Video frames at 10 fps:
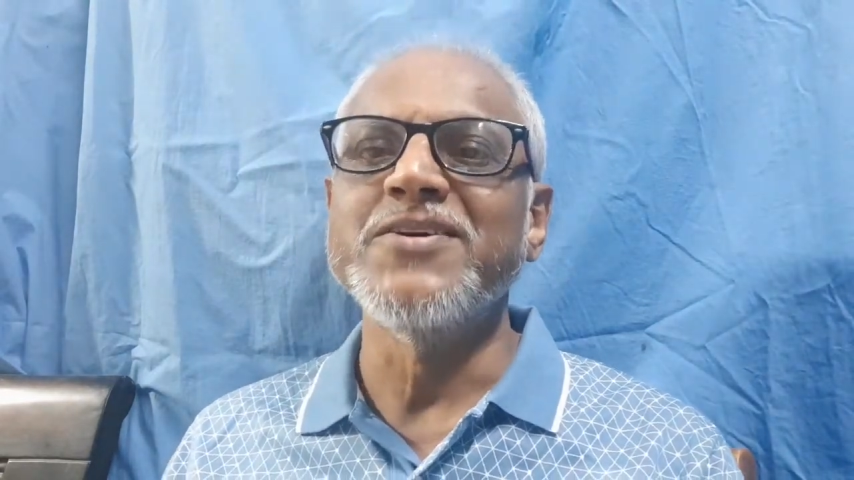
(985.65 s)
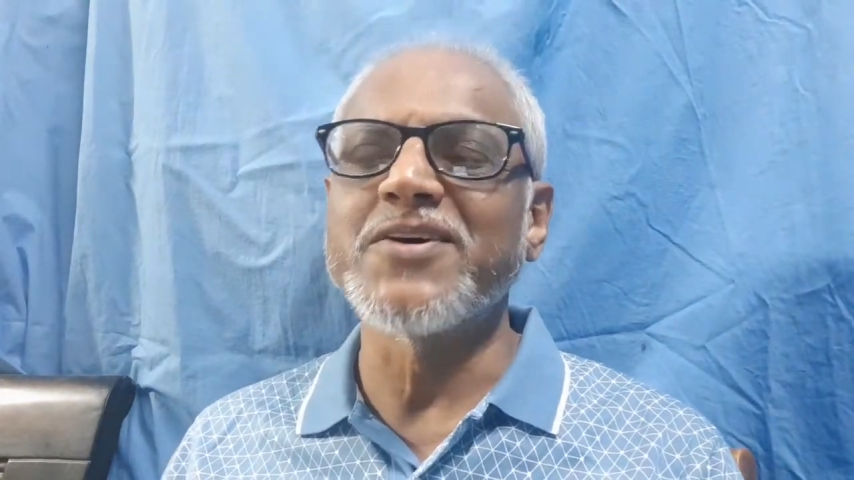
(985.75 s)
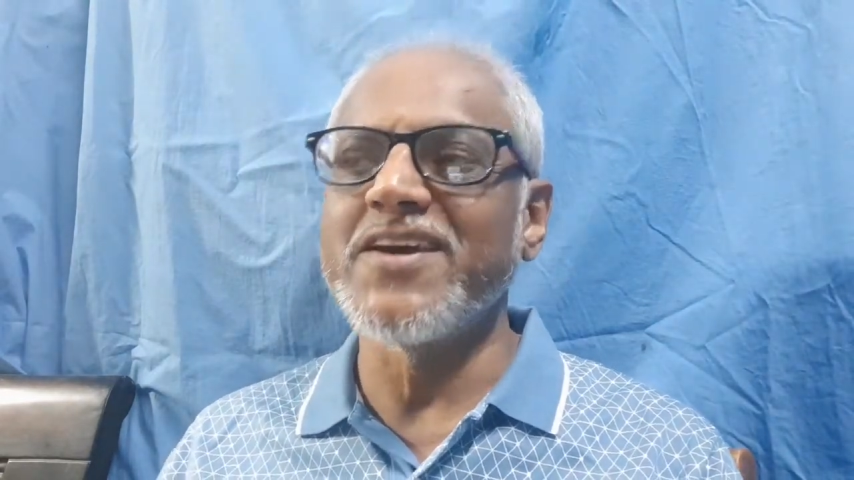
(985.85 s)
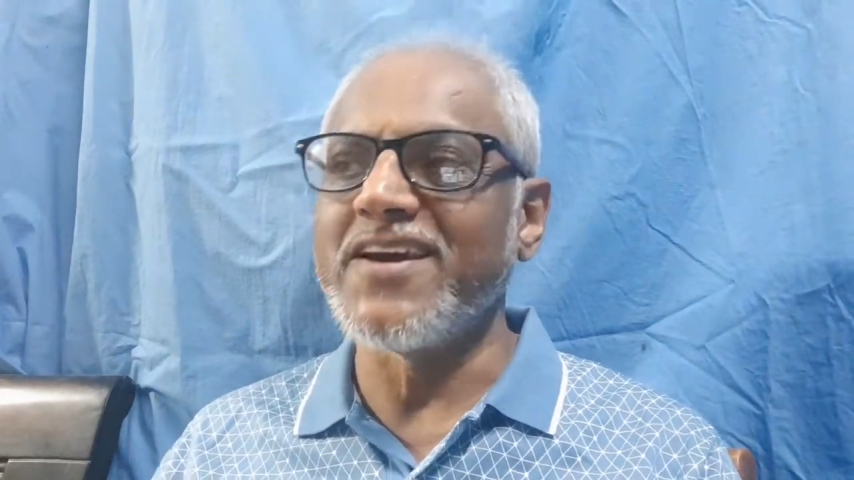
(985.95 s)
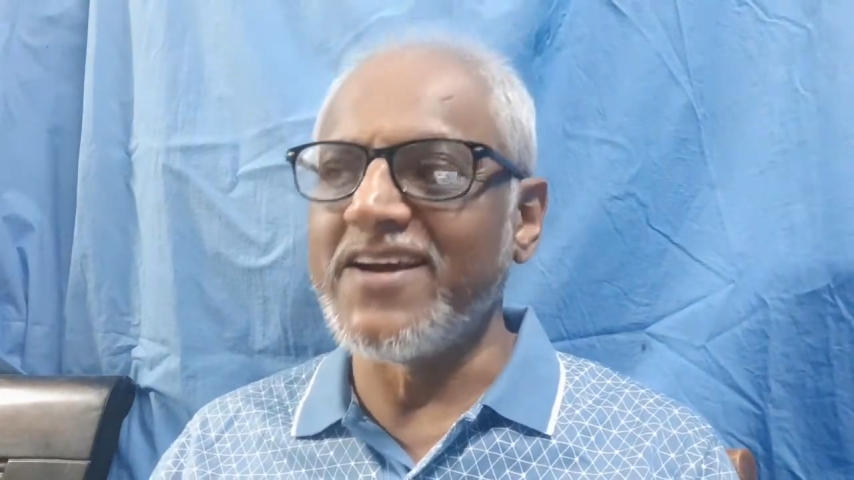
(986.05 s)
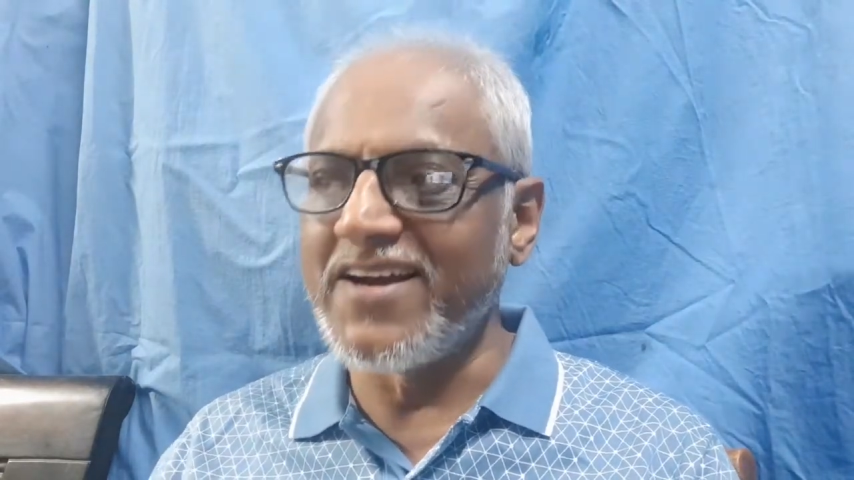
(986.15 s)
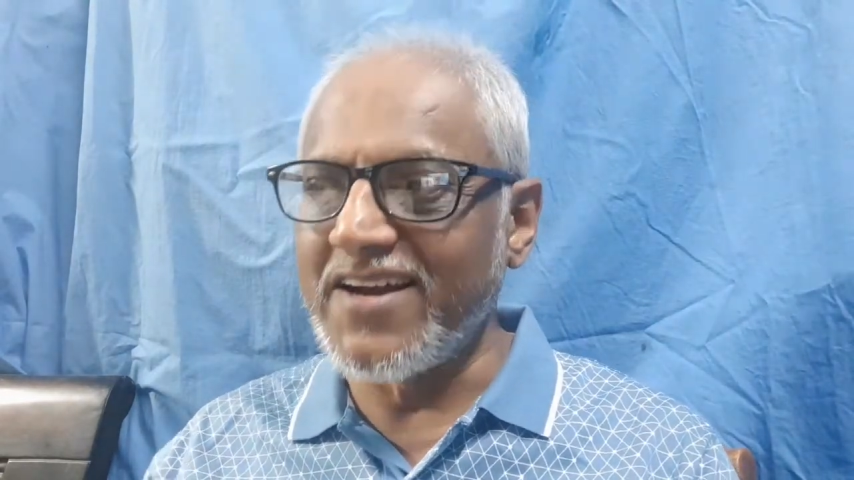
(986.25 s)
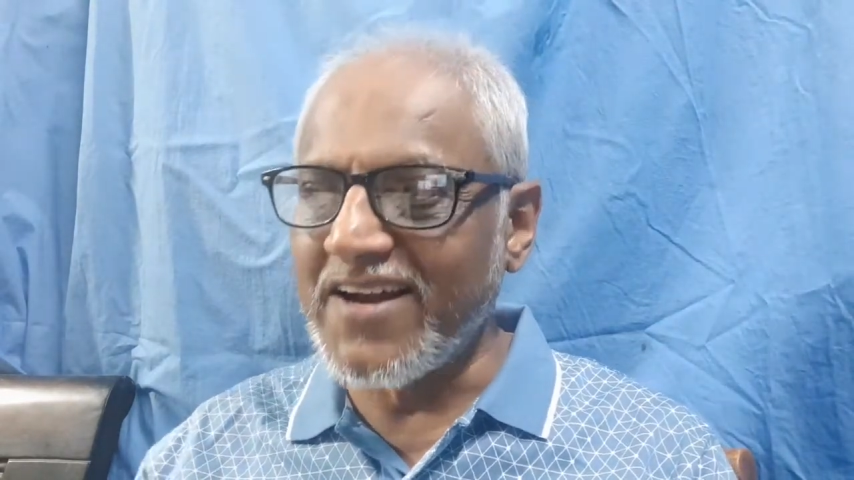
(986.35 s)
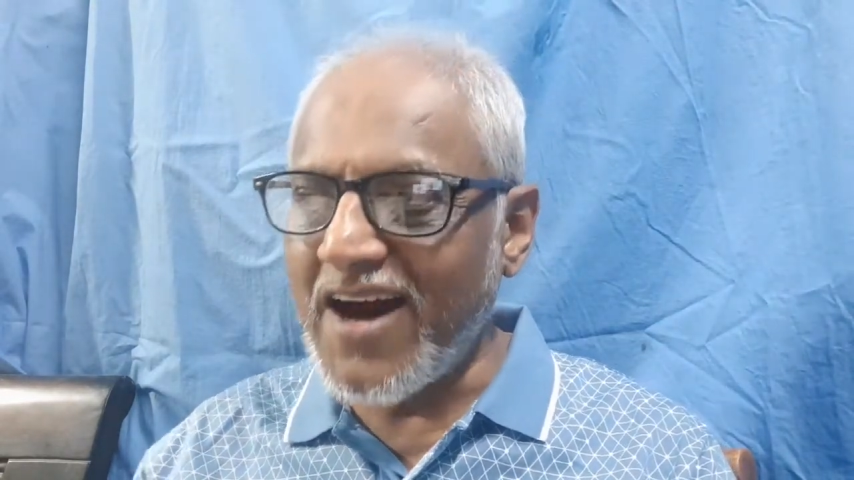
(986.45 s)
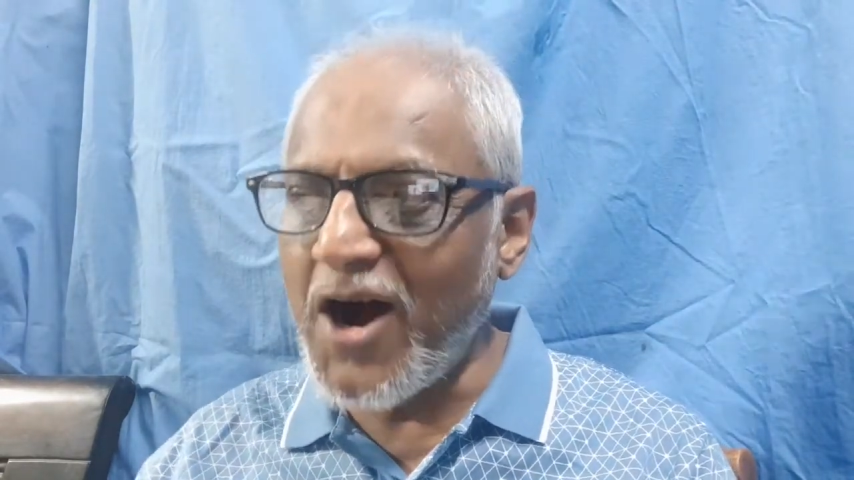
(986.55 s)
Okay,
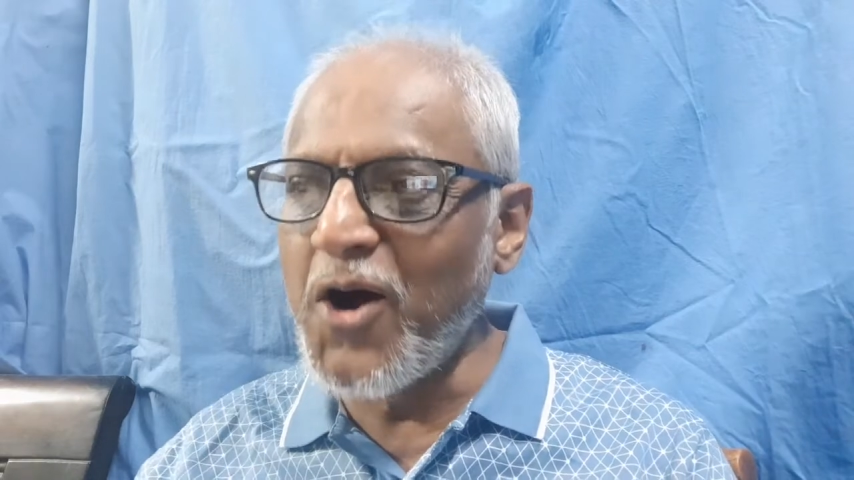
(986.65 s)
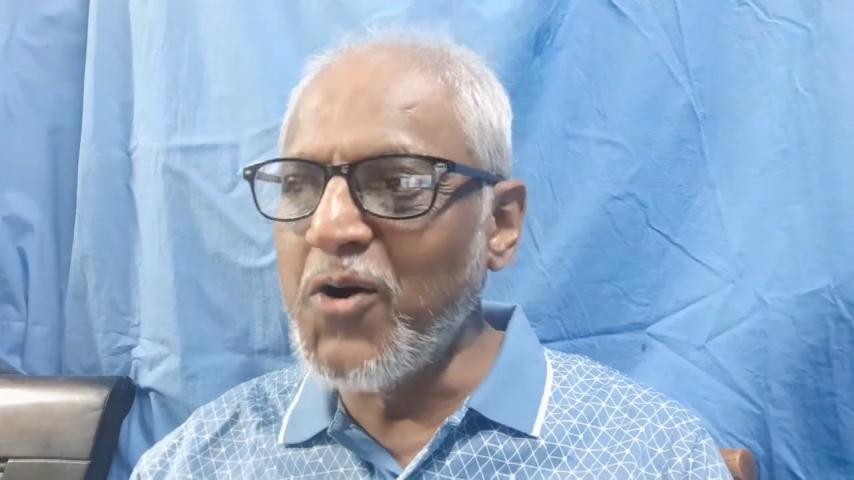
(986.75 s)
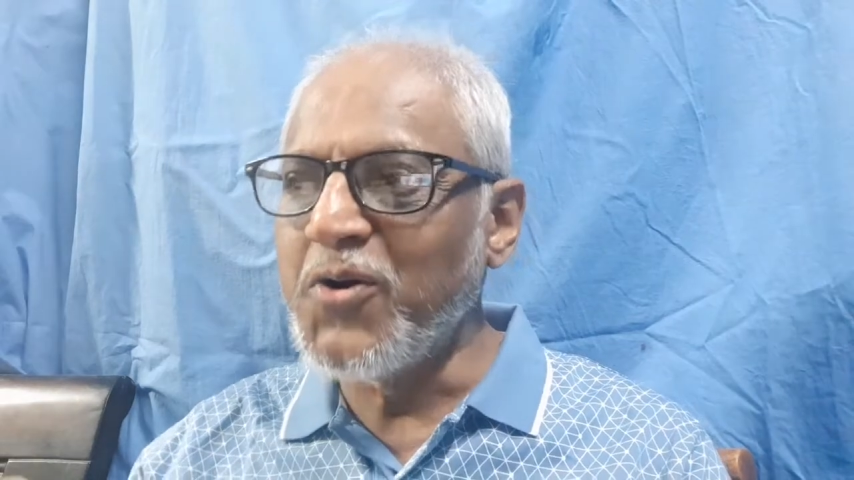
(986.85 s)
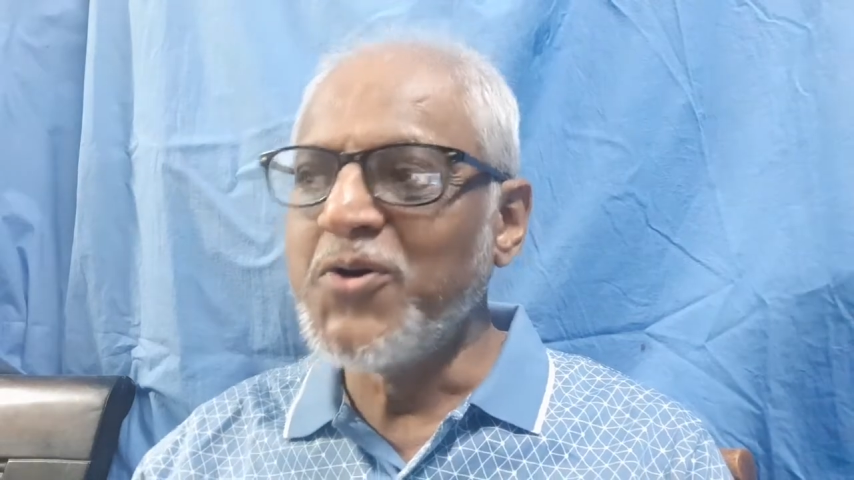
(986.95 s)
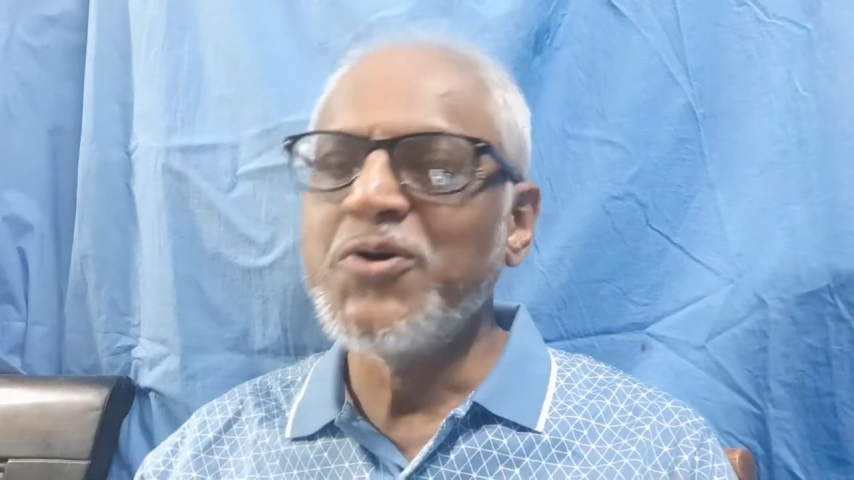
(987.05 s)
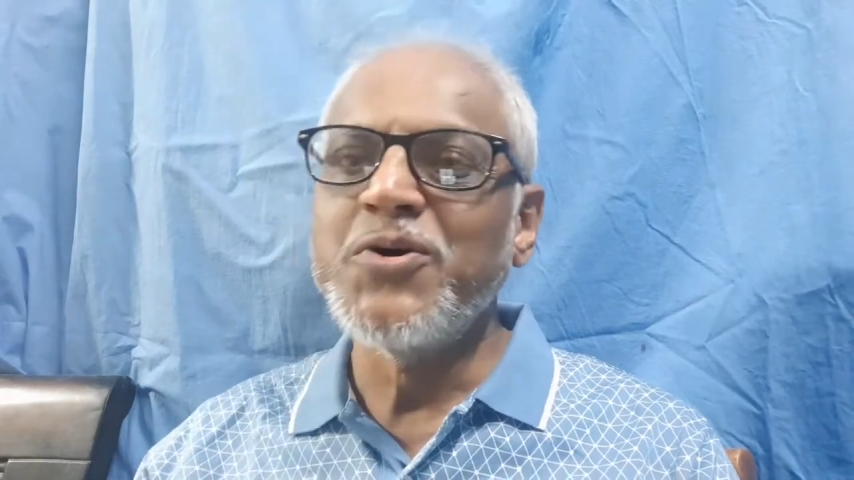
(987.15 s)
and how